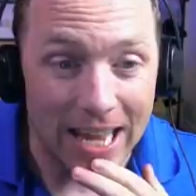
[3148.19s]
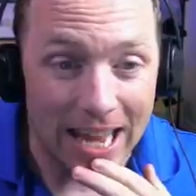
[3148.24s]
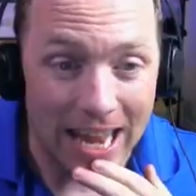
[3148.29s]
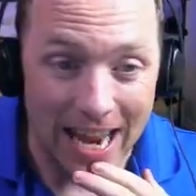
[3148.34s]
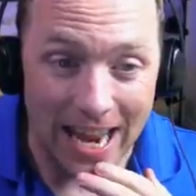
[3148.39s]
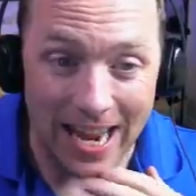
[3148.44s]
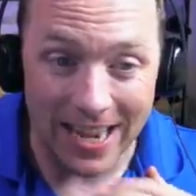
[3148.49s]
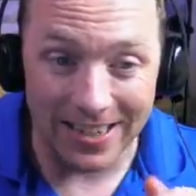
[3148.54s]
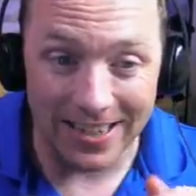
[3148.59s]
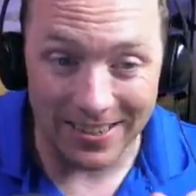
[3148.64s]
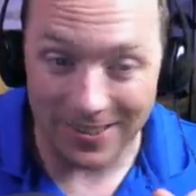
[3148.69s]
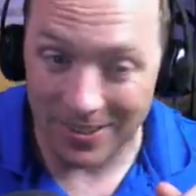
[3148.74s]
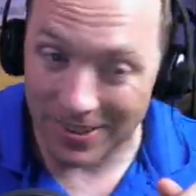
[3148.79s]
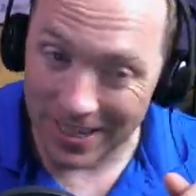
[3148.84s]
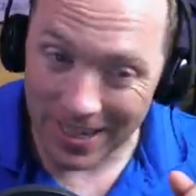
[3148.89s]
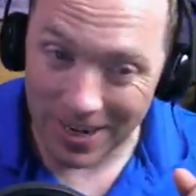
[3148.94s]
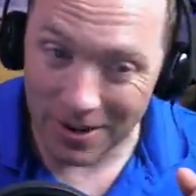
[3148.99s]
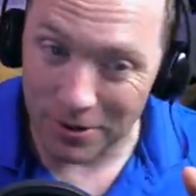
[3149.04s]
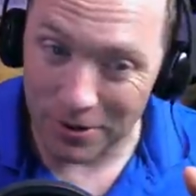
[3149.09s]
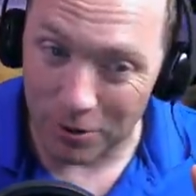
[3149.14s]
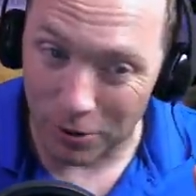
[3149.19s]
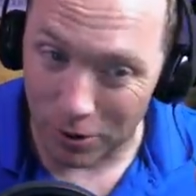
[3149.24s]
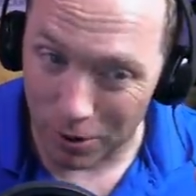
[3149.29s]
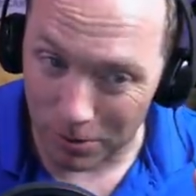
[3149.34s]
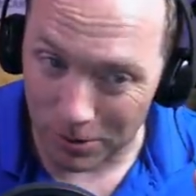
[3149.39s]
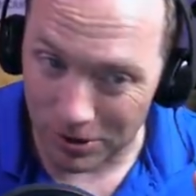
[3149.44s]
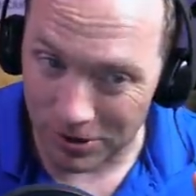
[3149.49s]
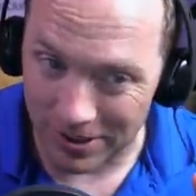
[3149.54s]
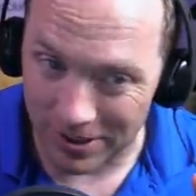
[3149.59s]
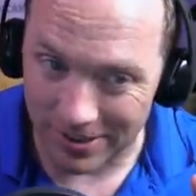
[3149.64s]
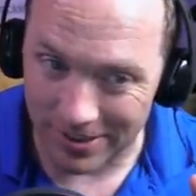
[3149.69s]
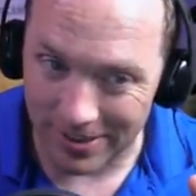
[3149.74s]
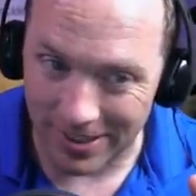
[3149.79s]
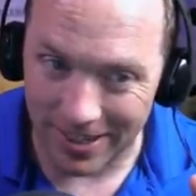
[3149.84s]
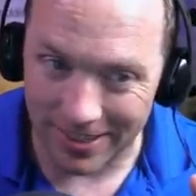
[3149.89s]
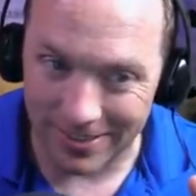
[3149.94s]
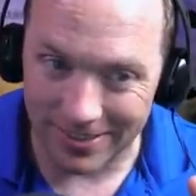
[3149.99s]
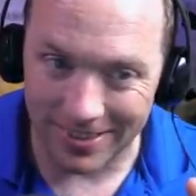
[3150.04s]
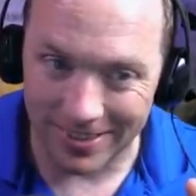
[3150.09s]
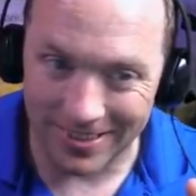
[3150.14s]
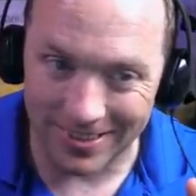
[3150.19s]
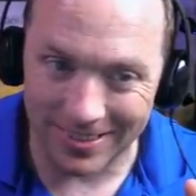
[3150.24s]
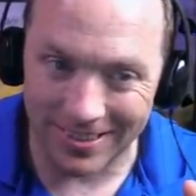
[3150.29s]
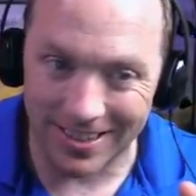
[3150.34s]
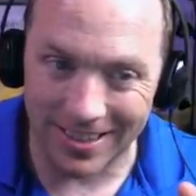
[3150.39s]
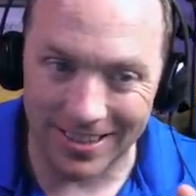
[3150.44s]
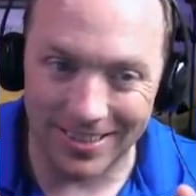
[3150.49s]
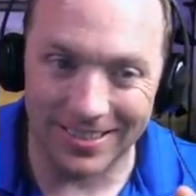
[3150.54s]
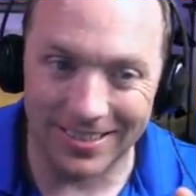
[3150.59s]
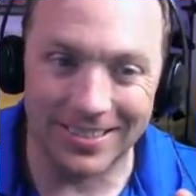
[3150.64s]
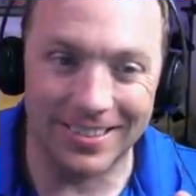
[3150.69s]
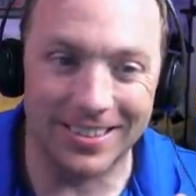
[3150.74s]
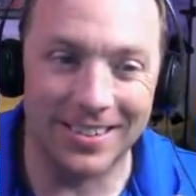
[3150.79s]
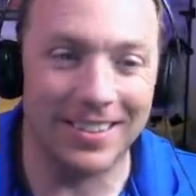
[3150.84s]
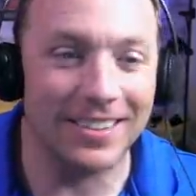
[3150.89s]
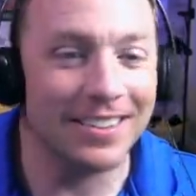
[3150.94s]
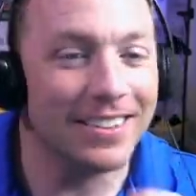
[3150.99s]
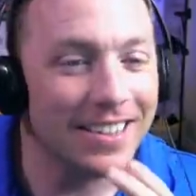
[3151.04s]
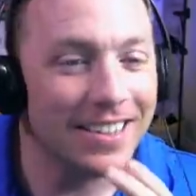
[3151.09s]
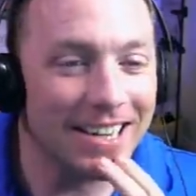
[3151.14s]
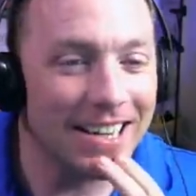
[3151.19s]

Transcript: And look at how adorable she is, guys. Isn't that? Look at it.